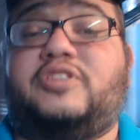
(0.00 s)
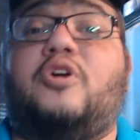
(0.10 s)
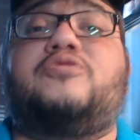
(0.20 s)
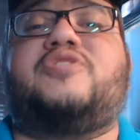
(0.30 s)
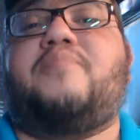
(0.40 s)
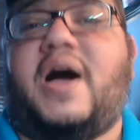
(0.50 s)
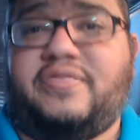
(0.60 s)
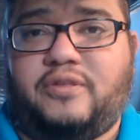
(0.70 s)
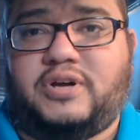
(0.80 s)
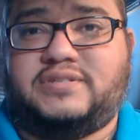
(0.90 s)
But those are
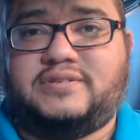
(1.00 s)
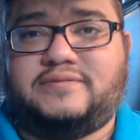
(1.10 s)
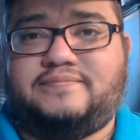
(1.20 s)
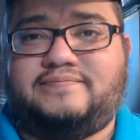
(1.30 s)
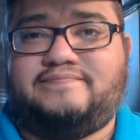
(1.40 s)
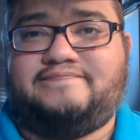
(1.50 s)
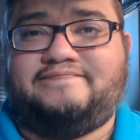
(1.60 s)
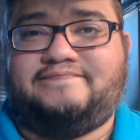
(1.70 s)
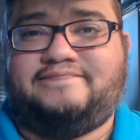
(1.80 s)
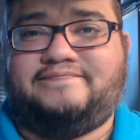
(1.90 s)
my thoughts.
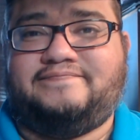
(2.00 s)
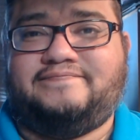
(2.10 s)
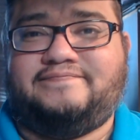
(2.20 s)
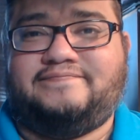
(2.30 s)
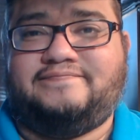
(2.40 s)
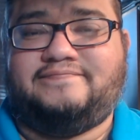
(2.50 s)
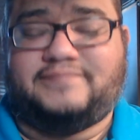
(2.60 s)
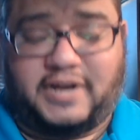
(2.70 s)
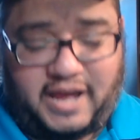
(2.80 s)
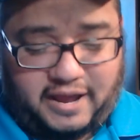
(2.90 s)

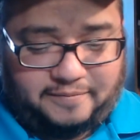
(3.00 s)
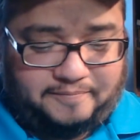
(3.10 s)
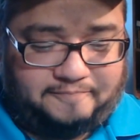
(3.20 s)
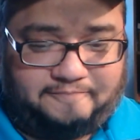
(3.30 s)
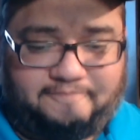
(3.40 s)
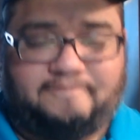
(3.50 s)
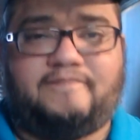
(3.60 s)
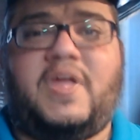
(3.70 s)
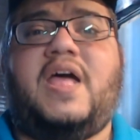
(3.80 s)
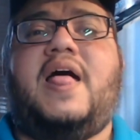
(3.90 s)
But hey,
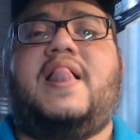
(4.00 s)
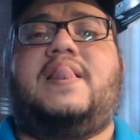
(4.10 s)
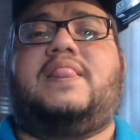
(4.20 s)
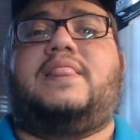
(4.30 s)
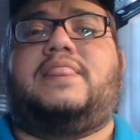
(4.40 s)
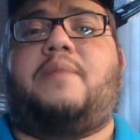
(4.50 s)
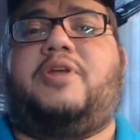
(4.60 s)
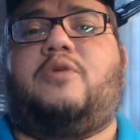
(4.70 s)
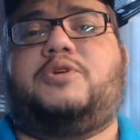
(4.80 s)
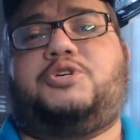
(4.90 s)

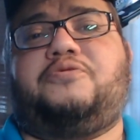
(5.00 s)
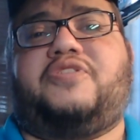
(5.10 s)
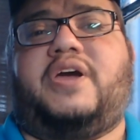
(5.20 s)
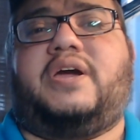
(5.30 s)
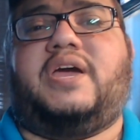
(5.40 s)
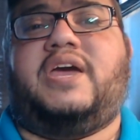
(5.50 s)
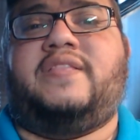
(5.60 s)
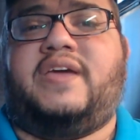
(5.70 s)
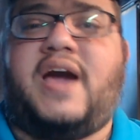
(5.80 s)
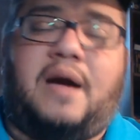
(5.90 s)
let me know what you think
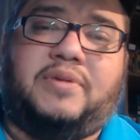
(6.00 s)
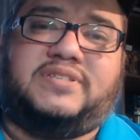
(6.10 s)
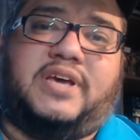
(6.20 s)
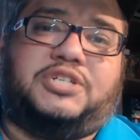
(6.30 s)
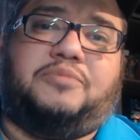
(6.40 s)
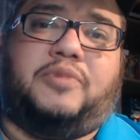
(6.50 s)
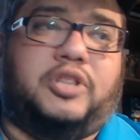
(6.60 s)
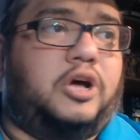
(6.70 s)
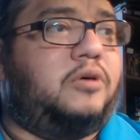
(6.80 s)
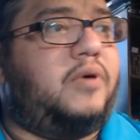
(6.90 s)
in the comment
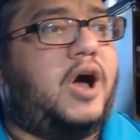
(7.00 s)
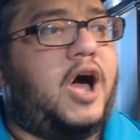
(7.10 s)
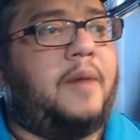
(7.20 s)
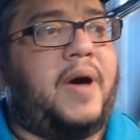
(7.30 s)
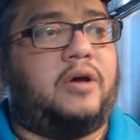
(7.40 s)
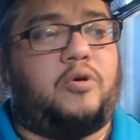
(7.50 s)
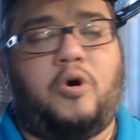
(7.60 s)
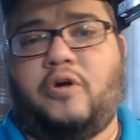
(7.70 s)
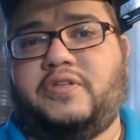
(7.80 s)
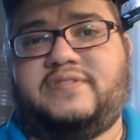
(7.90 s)
section below
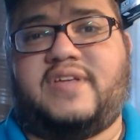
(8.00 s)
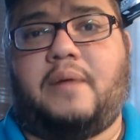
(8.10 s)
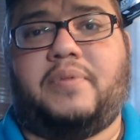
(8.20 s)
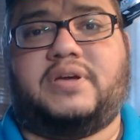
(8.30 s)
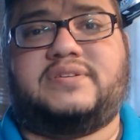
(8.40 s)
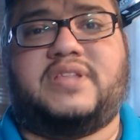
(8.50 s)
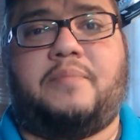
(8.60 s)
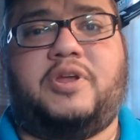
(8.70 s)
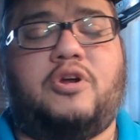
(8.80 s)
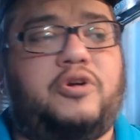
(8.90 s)
about all these
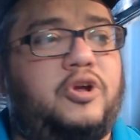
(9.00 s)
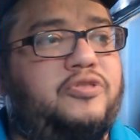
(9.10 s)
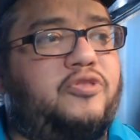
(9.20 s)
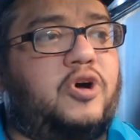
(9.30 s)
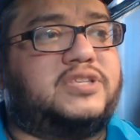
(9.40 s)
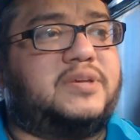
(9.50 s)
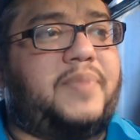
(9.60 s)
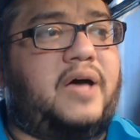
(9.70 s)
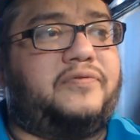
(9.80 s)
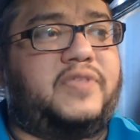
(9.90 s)
topics. Let me know your
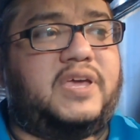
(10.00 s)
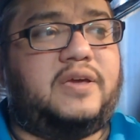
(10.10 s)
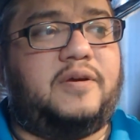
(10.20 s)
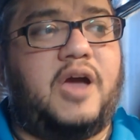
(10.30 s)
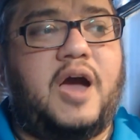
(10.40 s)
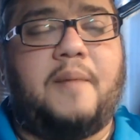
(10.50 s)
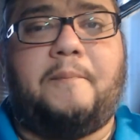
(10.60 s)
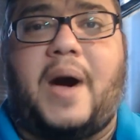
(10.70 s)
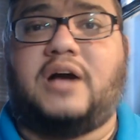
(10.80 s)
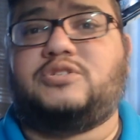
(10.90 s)
thoughts about the
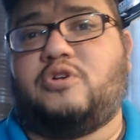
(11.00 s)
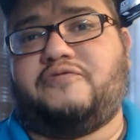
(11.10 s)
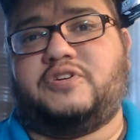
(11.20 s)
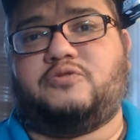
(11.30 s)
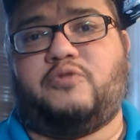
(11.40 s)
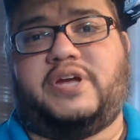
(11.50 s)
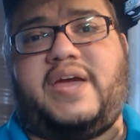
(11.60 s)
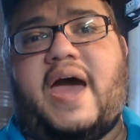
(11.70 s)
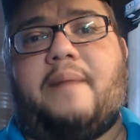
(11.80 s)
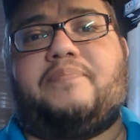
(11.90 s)
box office
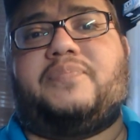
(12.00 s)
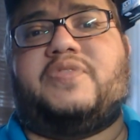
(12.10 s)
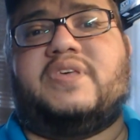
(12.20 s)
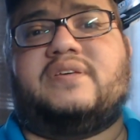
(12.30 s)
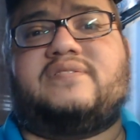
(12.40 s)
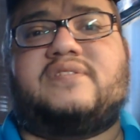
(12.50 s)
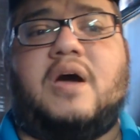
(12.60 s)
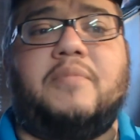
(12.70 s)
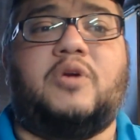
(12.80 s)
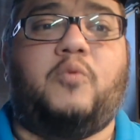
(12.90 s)
recap,
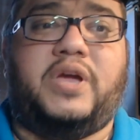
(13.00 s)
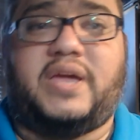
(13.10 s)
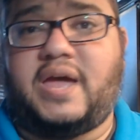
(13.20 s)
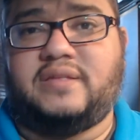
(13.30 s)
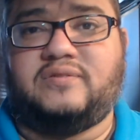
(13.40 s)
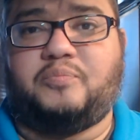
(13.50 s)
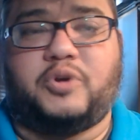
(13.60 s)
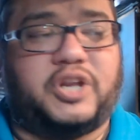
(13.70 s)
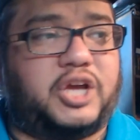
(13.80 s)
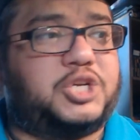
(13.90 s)
this coming
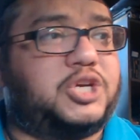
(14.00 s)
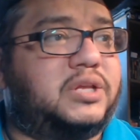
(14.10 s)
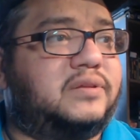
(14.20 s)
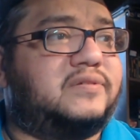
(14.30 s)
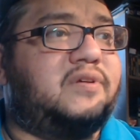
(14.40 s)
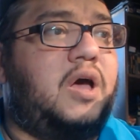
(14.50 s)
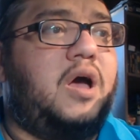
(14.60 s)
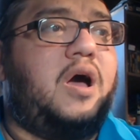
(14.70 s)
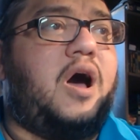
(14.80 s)
weekend's predictions.